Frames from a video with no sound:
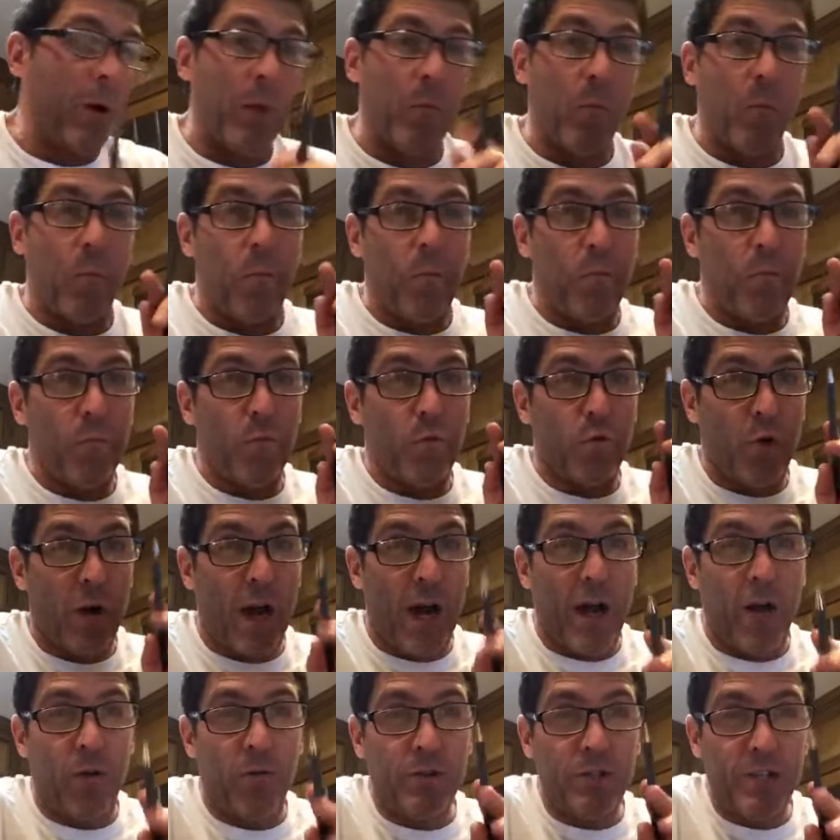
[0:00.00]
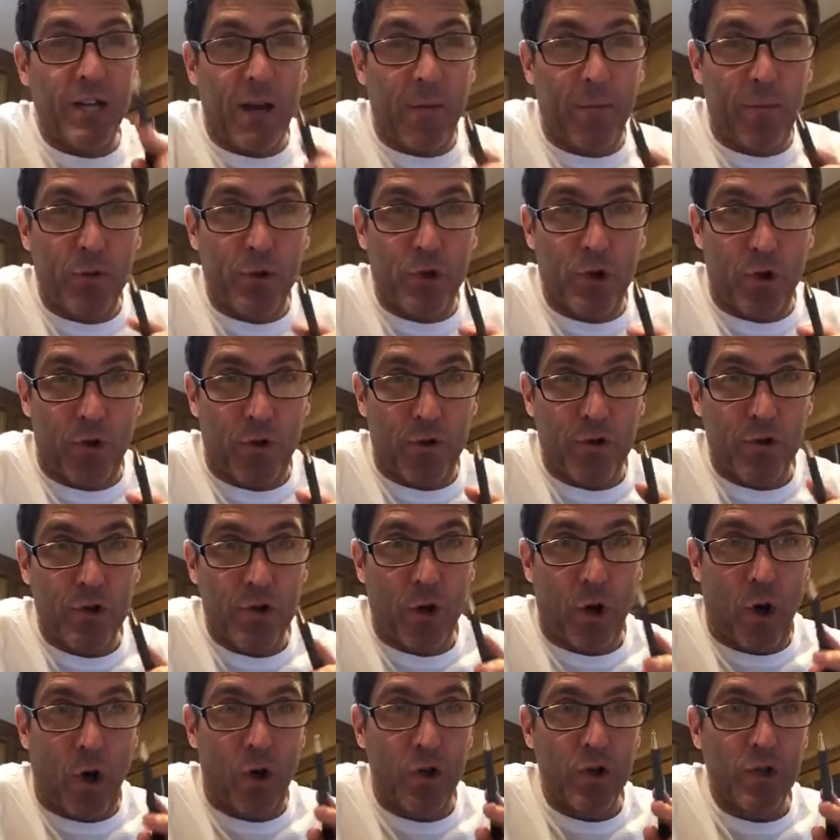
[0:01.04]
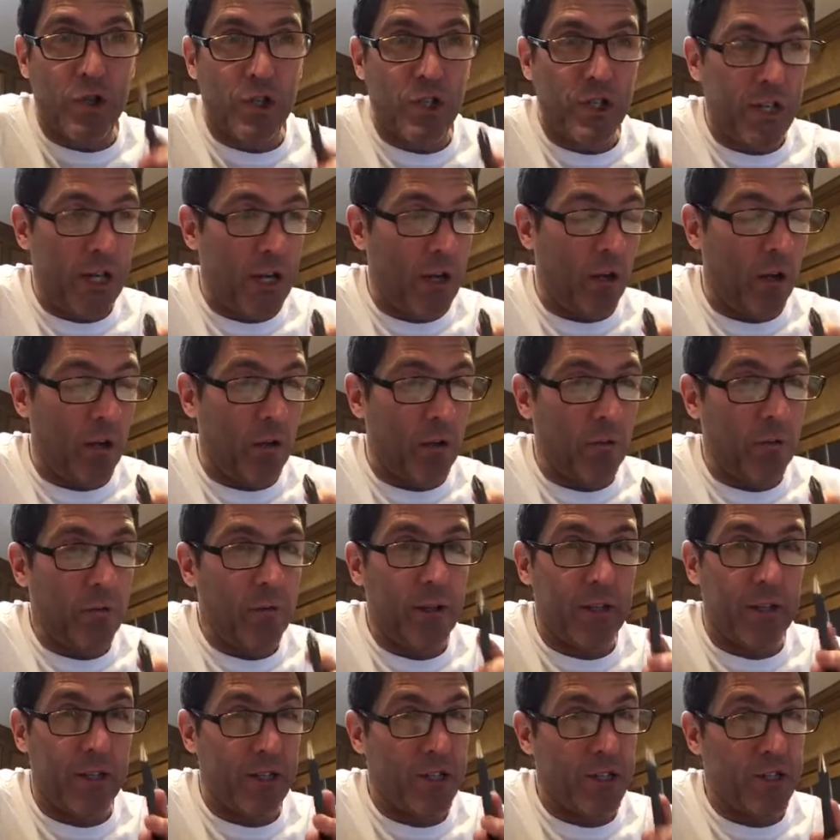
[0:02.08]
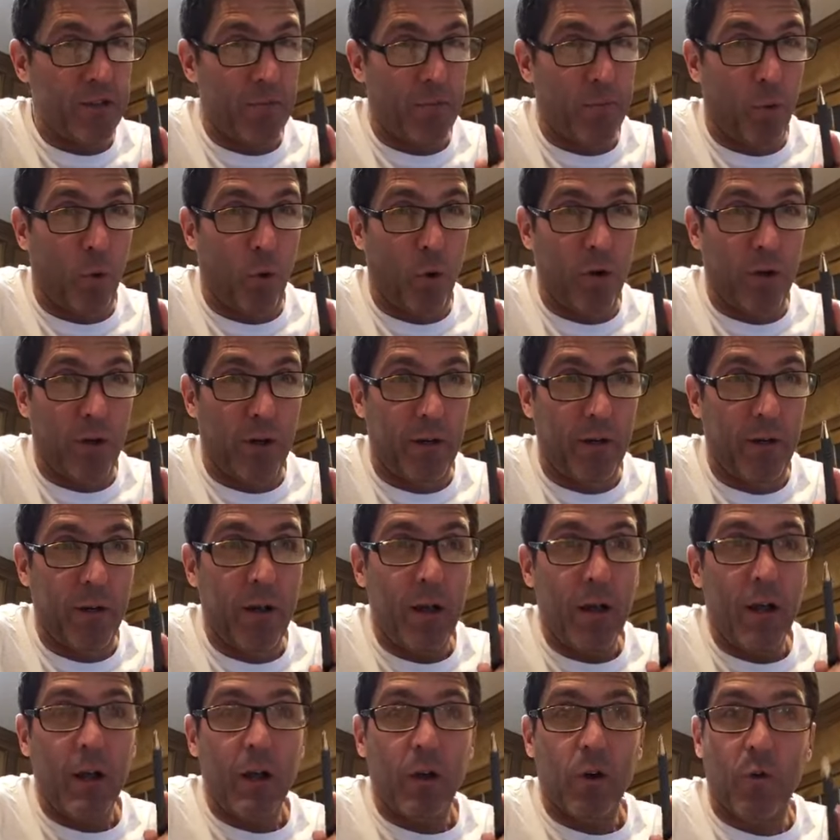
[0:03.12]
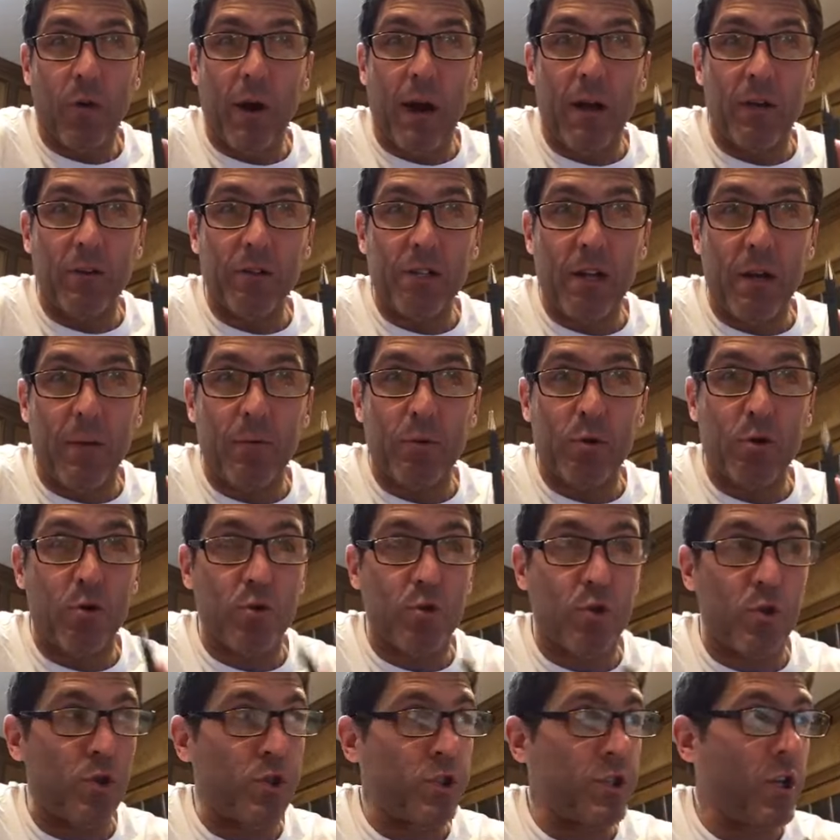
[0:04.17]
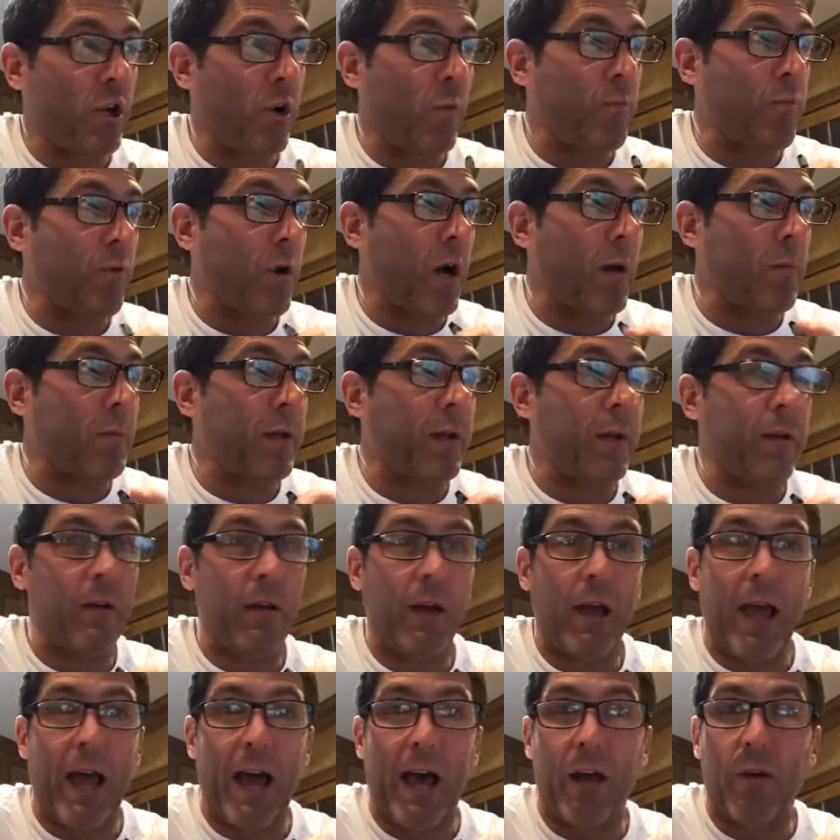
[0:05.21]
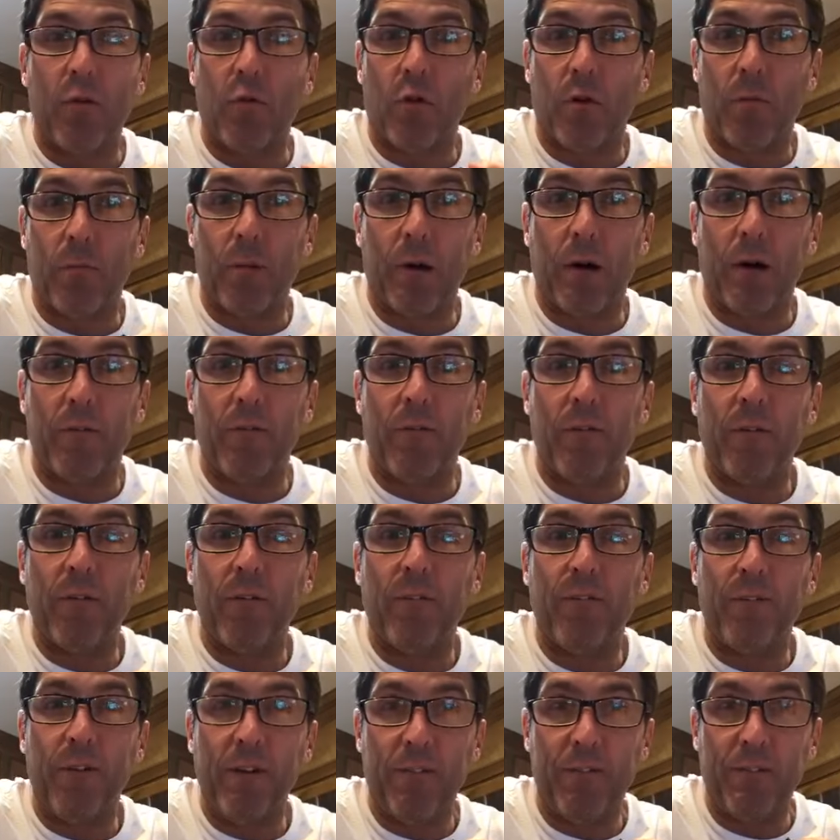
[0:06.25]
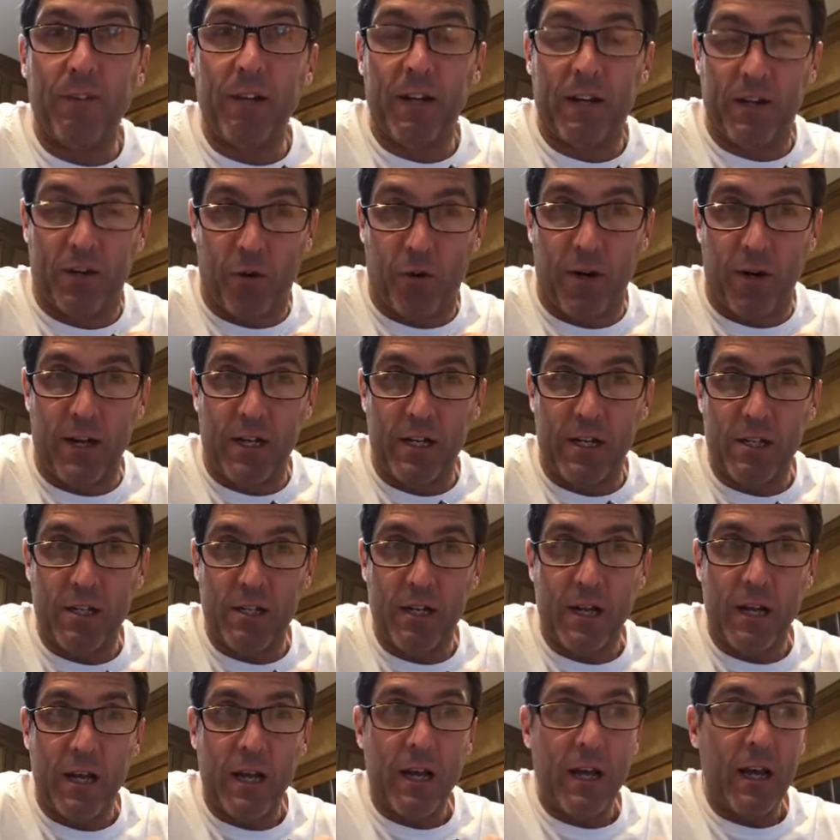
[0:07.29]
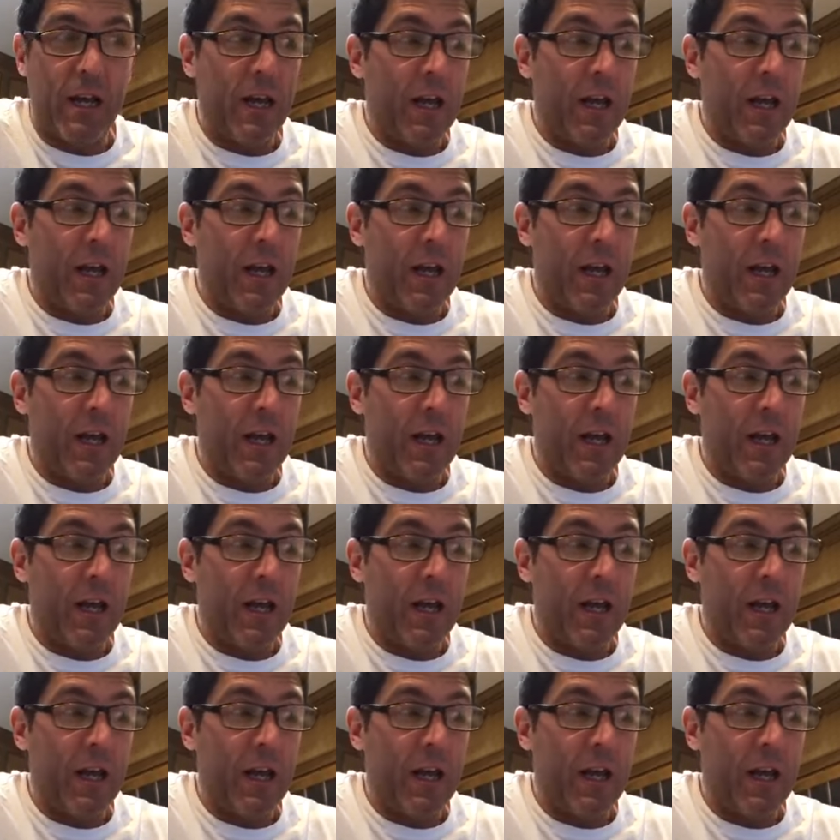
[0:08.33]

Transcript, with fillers: but ground temperatures are still, and this is important, ground temperatures are still probably at or above fifty degrees.